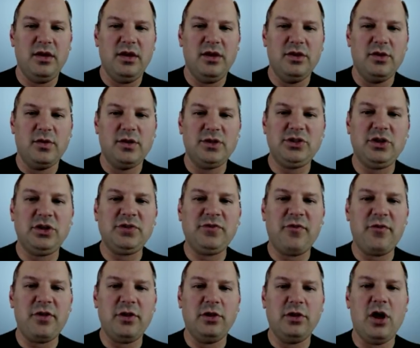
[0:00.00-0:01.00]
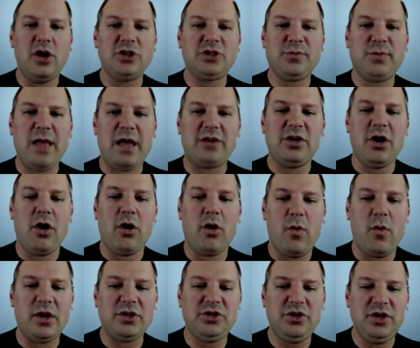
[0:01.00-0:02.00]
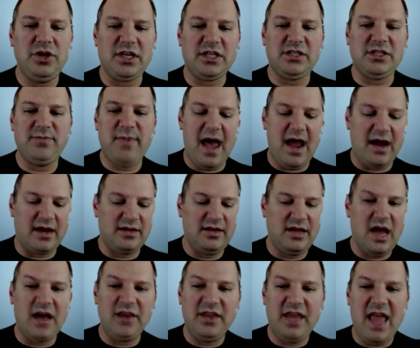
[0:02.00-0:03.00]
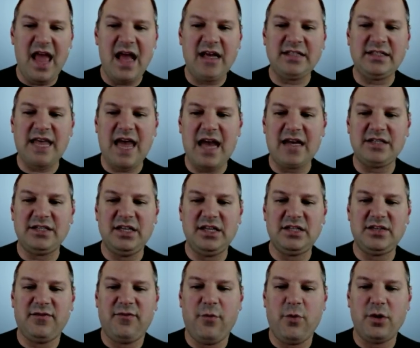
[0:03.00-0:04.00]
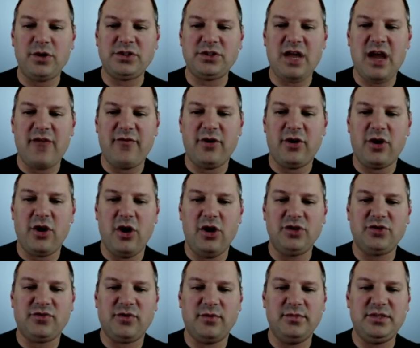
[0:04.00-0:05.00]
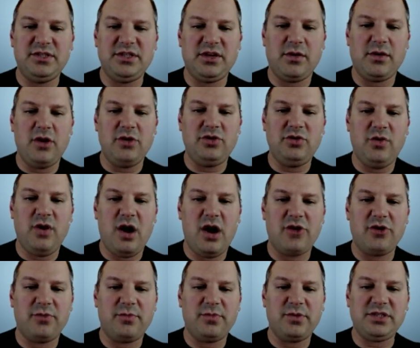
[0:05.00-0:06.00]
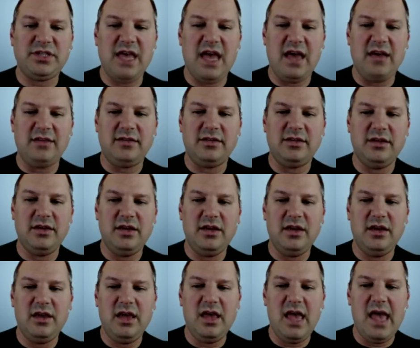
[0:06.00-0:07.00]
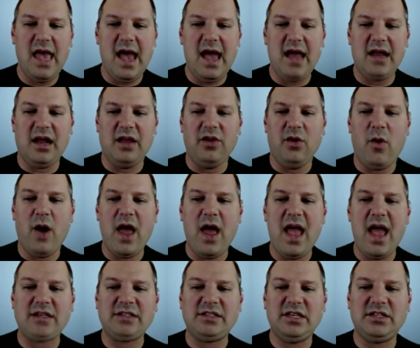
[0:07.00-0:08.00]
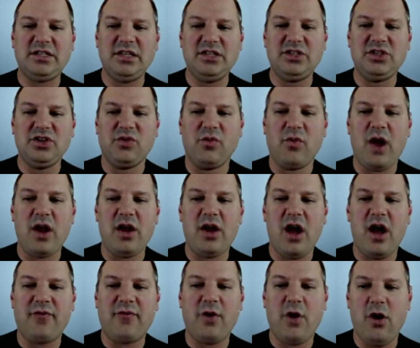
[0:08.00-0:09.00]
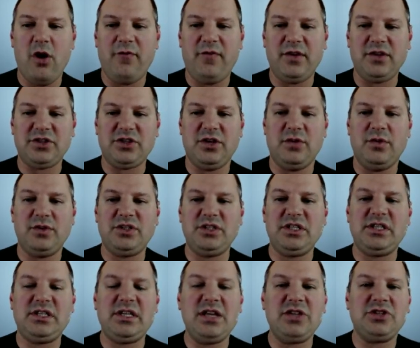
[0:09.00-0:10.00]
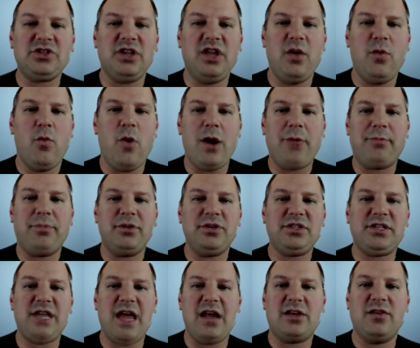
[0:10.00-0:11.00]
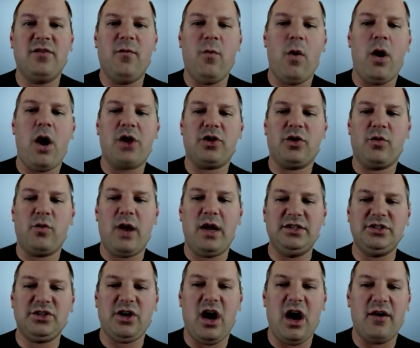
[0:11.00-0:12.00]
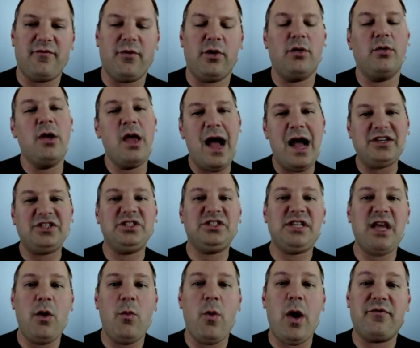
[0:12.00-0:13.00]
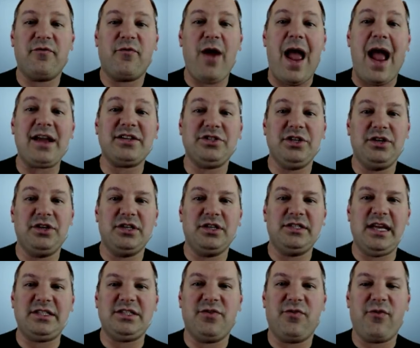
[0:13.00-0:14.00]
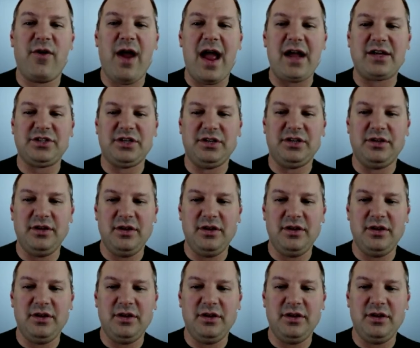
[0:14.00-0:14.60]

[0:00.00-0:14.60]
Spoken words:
The results for the Loess Plateau are what you'd expect. On the x-axis, forest cover goes from 0 to 100%, and on the y-axis is the runoff coefficient, which is essentially what percent of water runs off, or I should say what fraction, because that's a fraction.